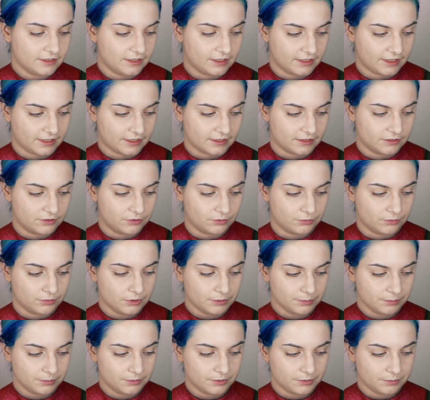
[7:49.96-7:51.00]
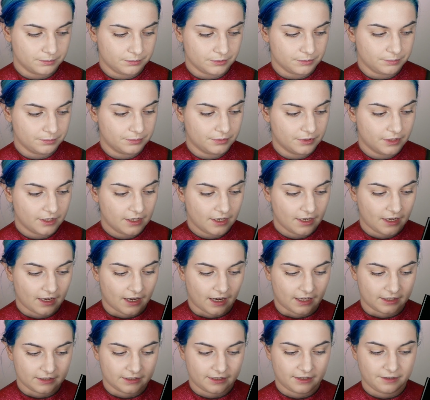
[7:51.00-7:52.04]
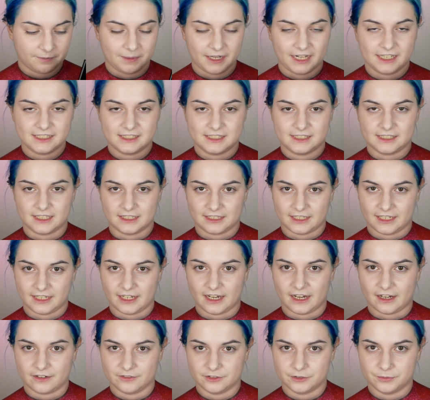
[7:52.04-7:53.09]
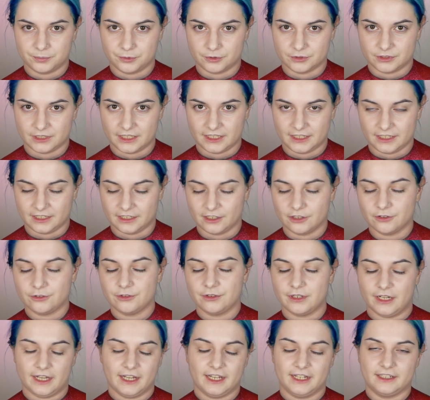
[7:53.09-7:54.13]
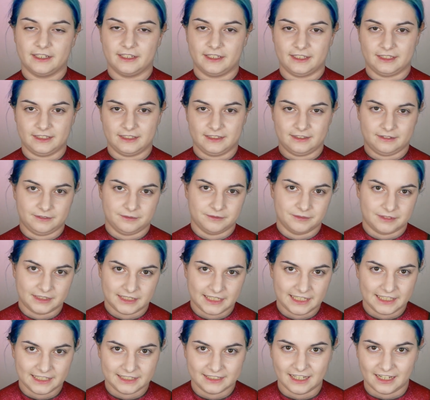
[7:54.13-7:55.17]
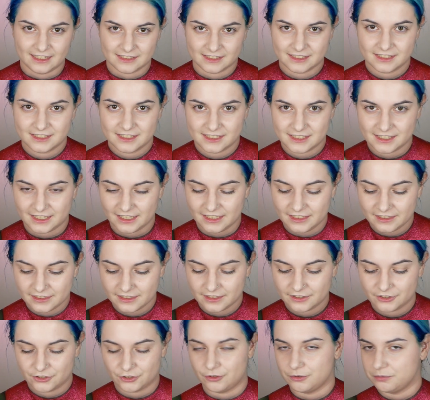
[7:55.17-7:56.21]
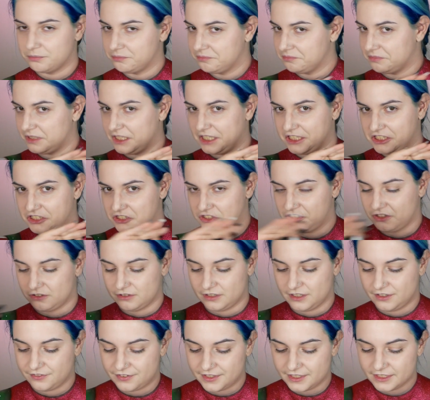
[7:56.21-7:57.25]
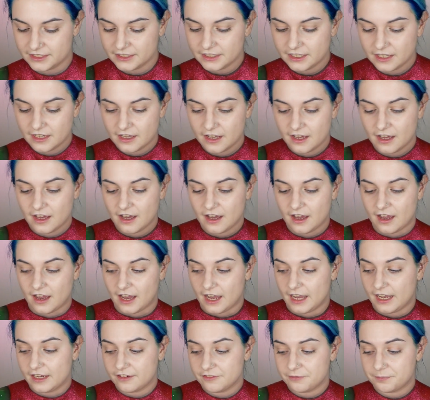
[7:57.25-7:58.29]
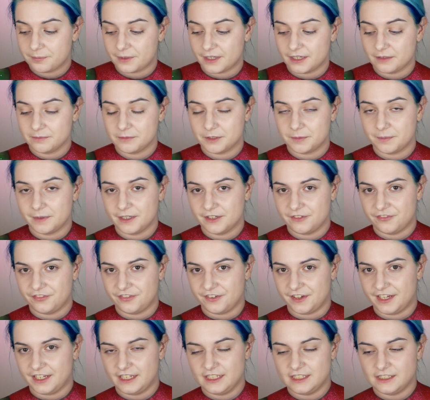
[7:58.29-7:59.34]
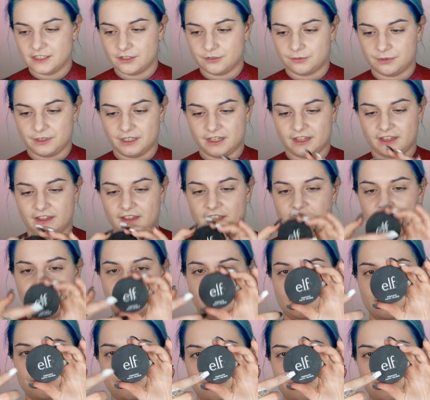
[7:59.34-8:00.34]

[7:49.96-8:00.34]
and I can do whoop whoop whoop at the places that I haven't put any glue, and it really doesn't stick, so it's totally fine. I have primed my face with this